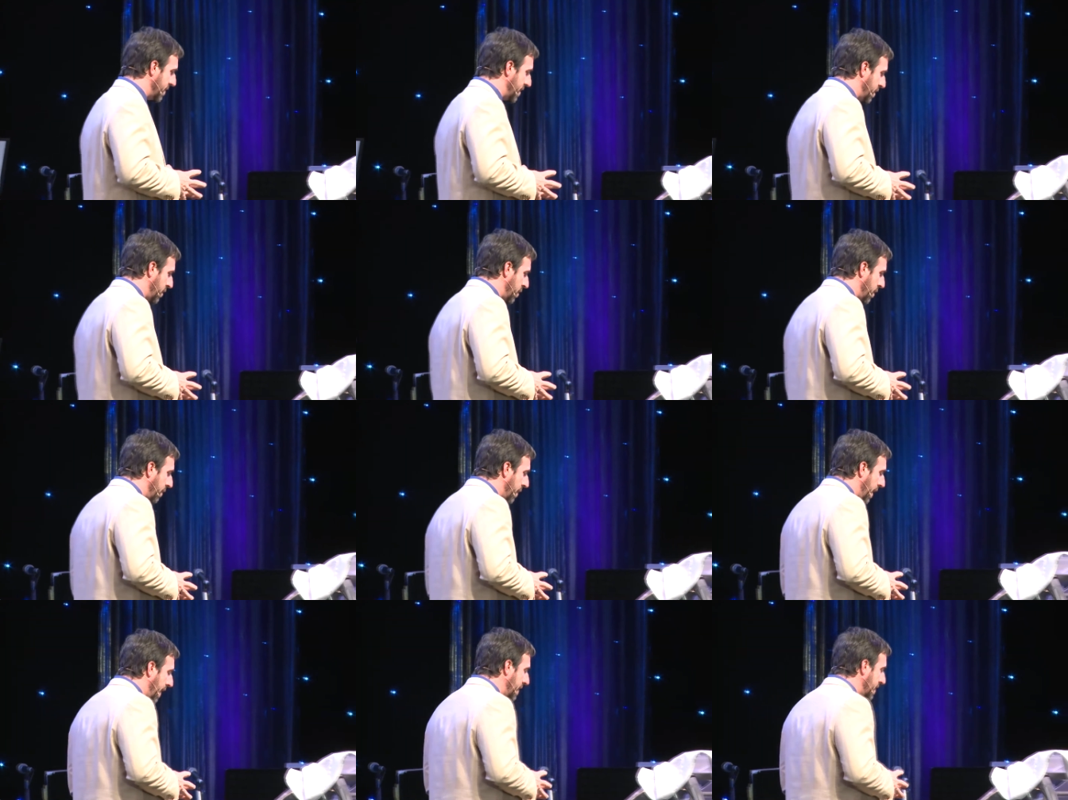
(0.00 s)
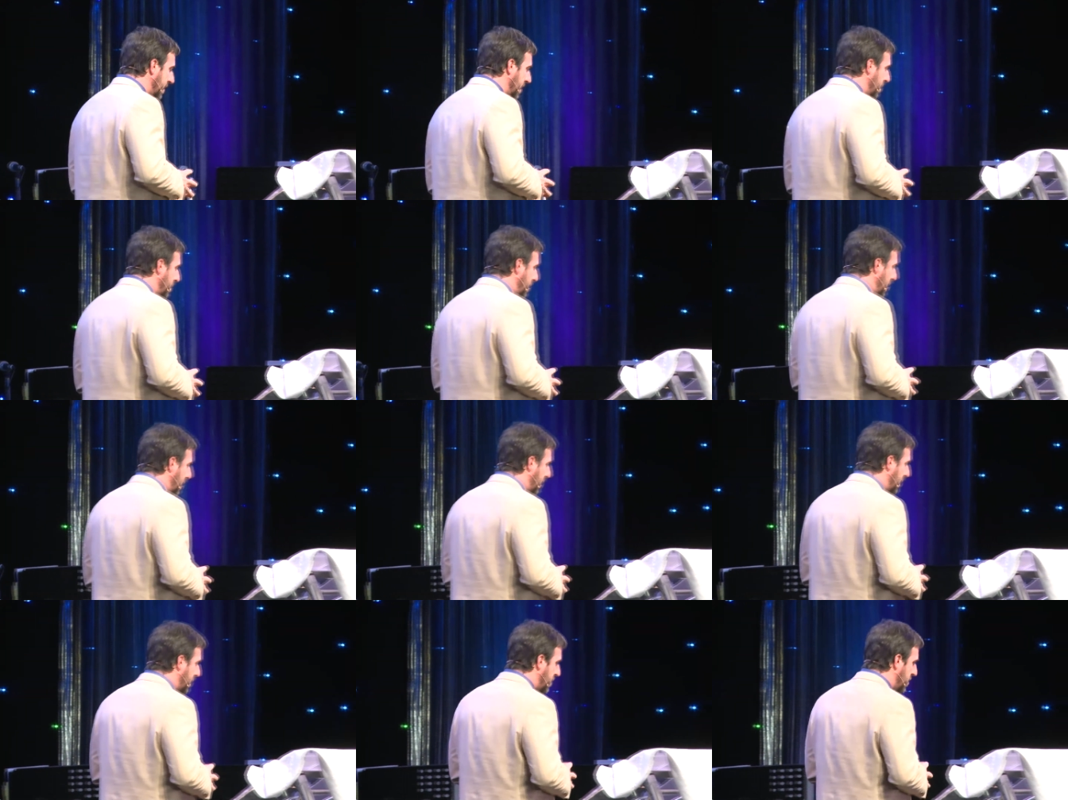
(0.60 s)
It reminded
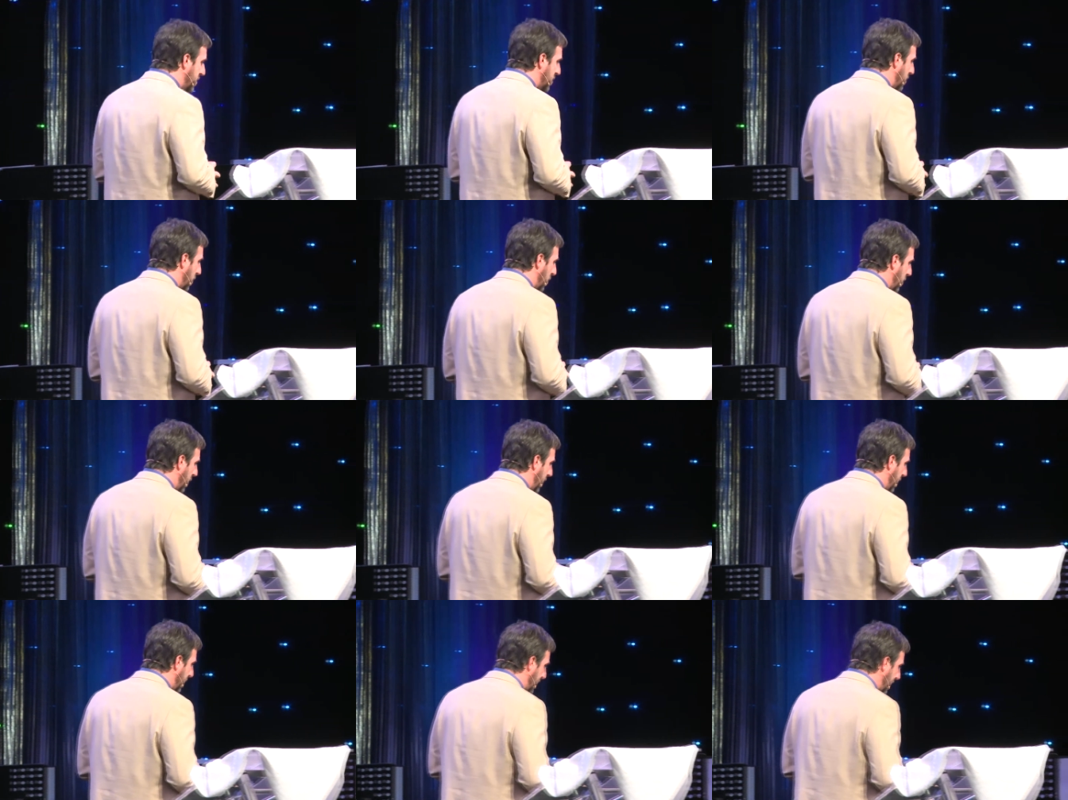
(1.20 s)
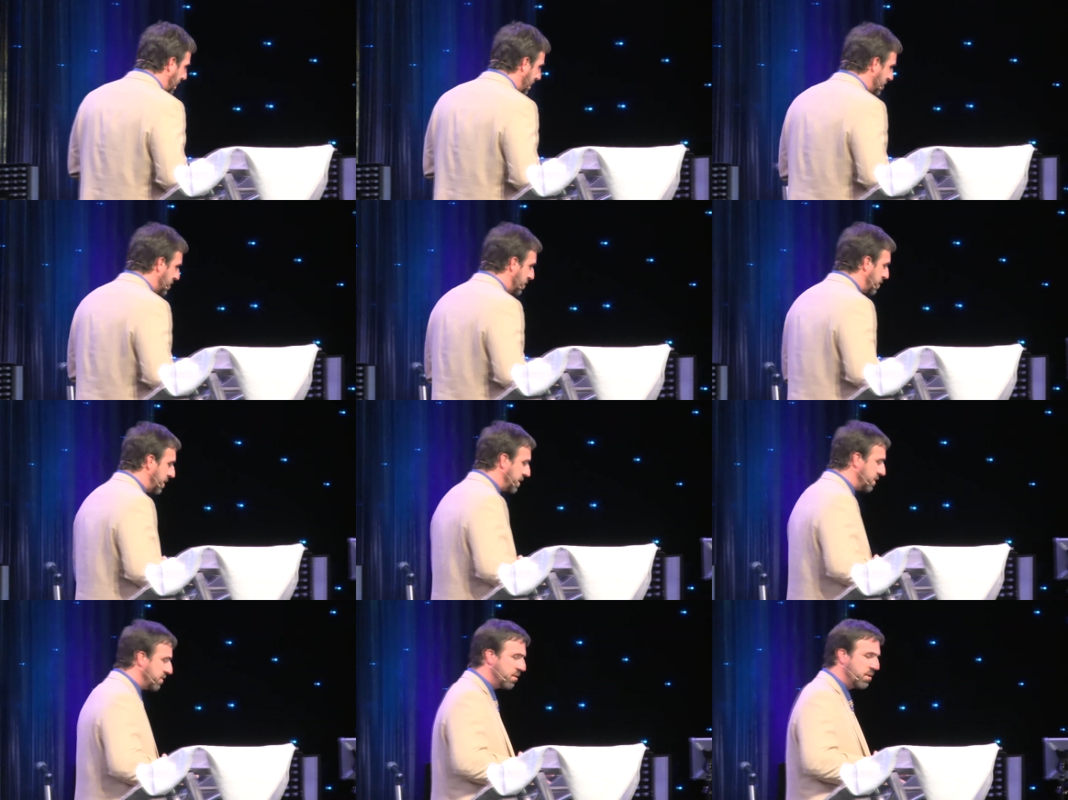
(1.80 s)
me of a story that has
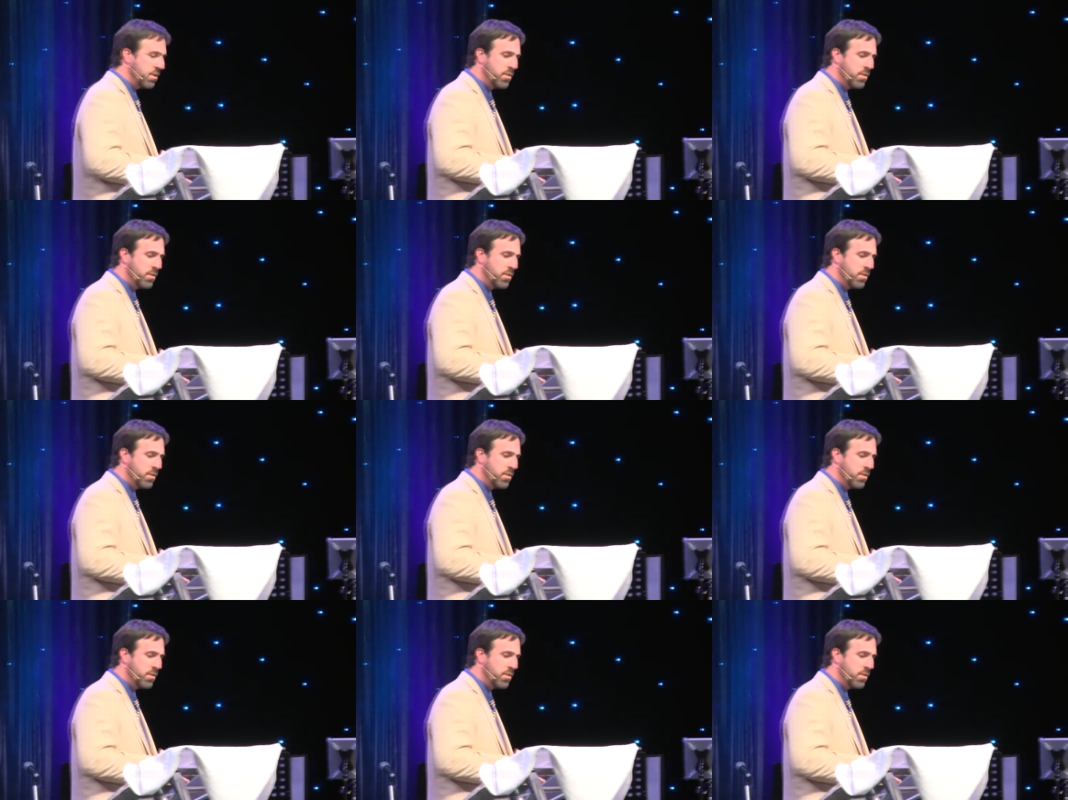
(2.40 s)
been